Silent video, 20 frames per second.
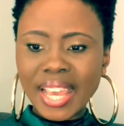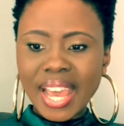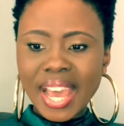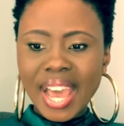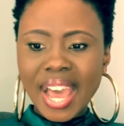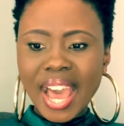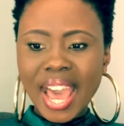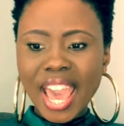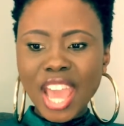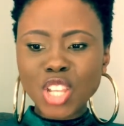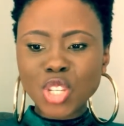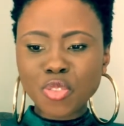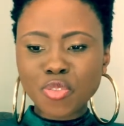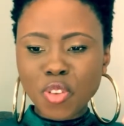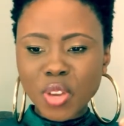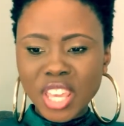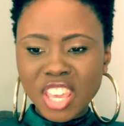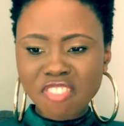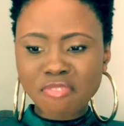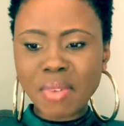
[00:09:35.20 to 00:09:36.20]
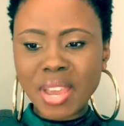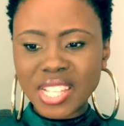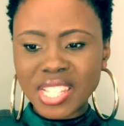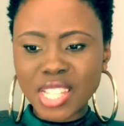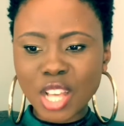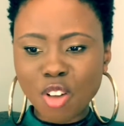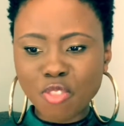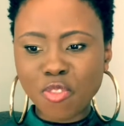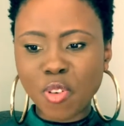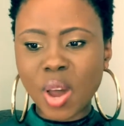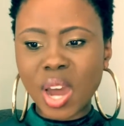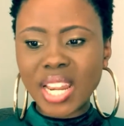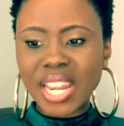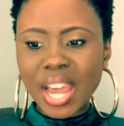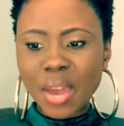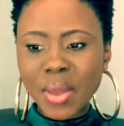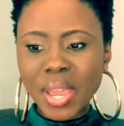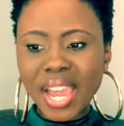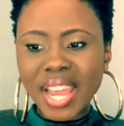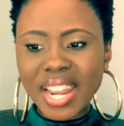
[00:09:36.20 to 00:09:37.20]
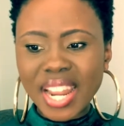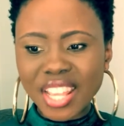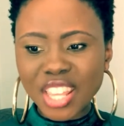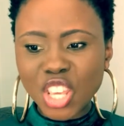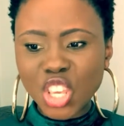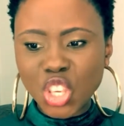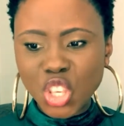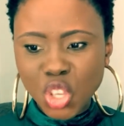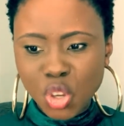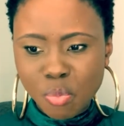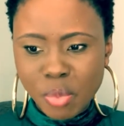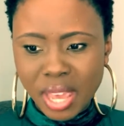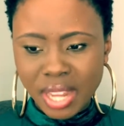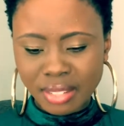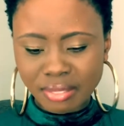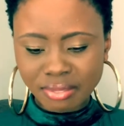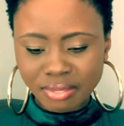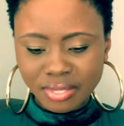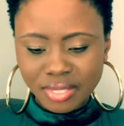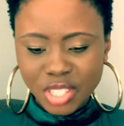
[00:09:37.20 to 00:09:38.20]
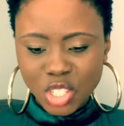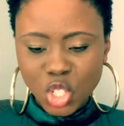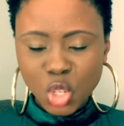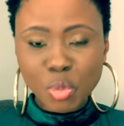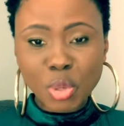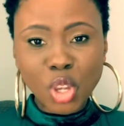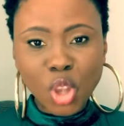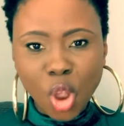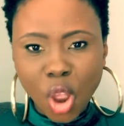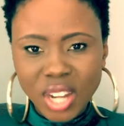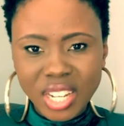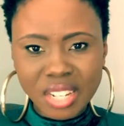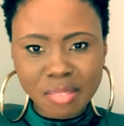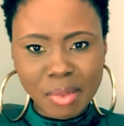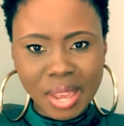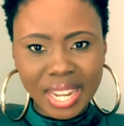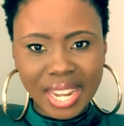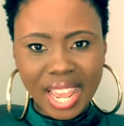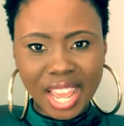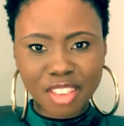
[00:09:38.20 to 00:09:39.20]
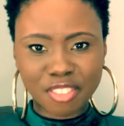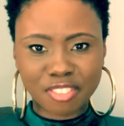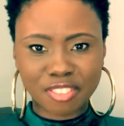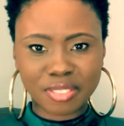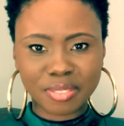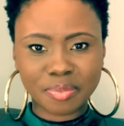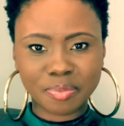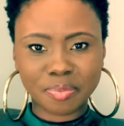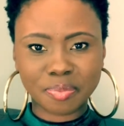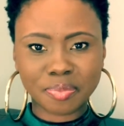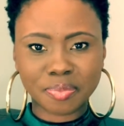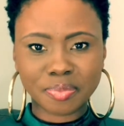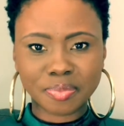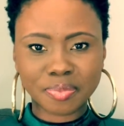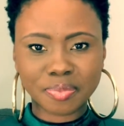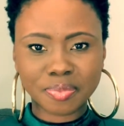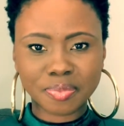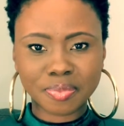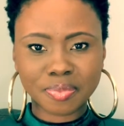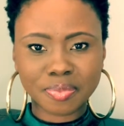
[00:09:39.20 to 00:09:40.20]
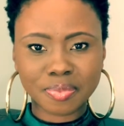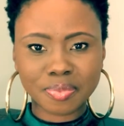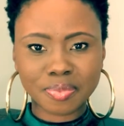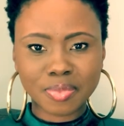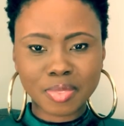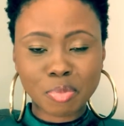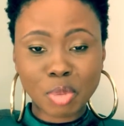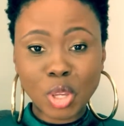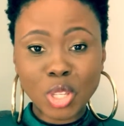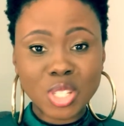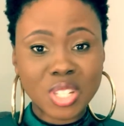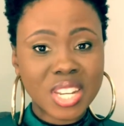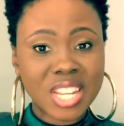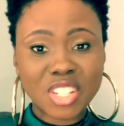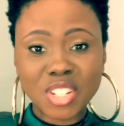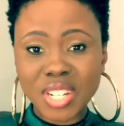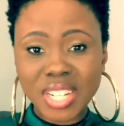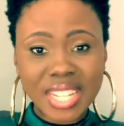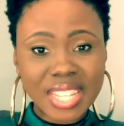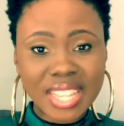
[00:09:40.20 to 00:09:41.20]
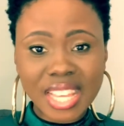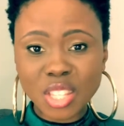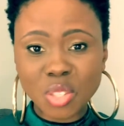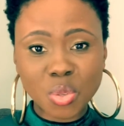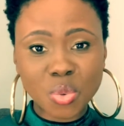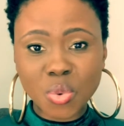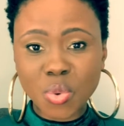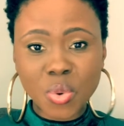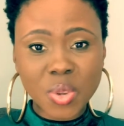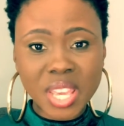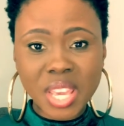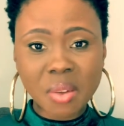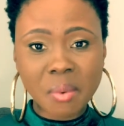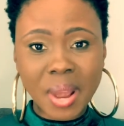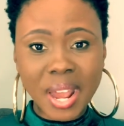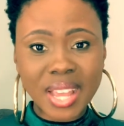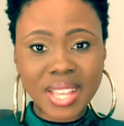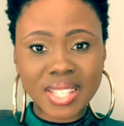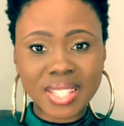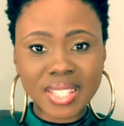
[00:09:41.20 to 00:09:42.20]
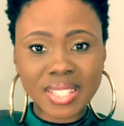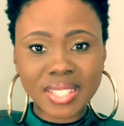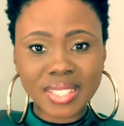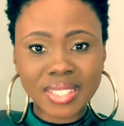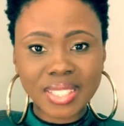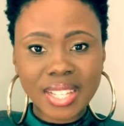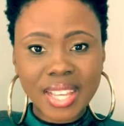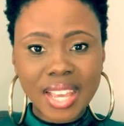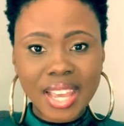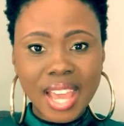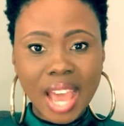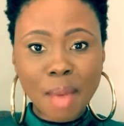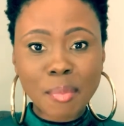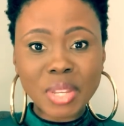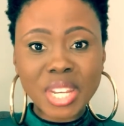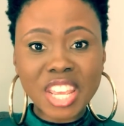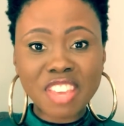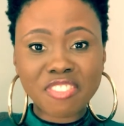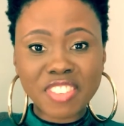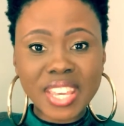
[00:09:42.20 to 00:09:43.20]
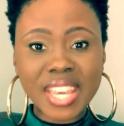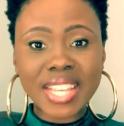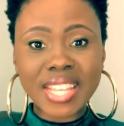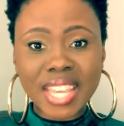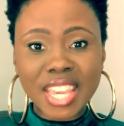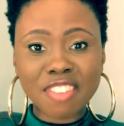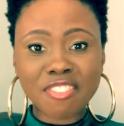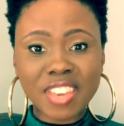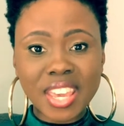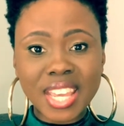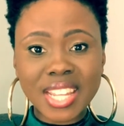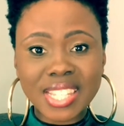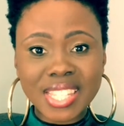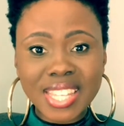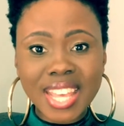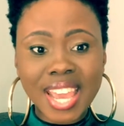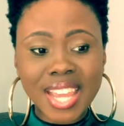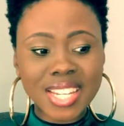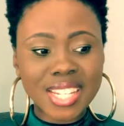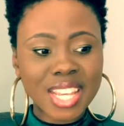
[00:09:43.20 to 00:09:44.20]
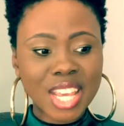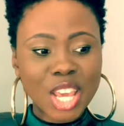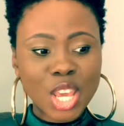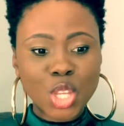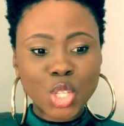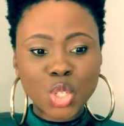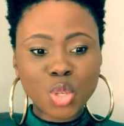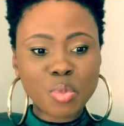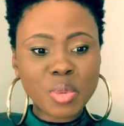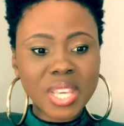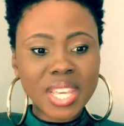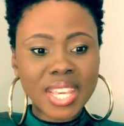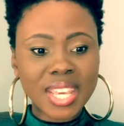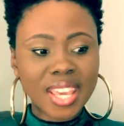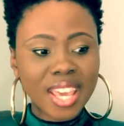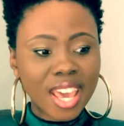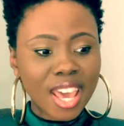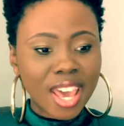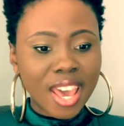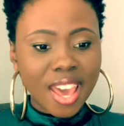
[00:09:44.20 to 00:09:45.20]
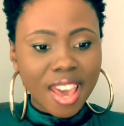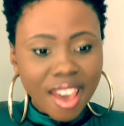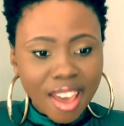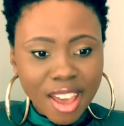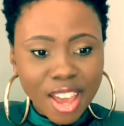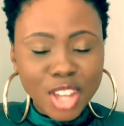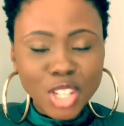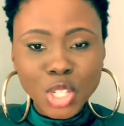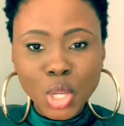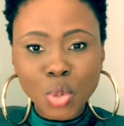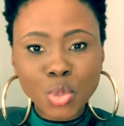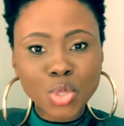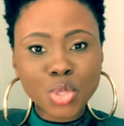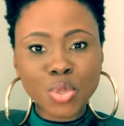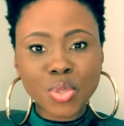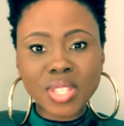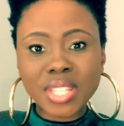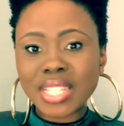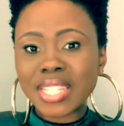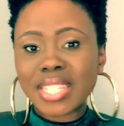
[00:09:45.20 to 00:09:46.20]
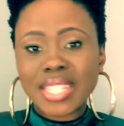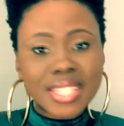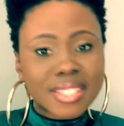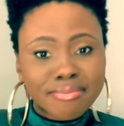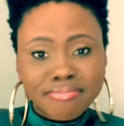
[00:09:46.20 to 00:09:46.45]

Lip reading: I had to forgive myself for allowing another human to be God in my life. Because literally that's who he was. I mean, if he had said to me, don't do this,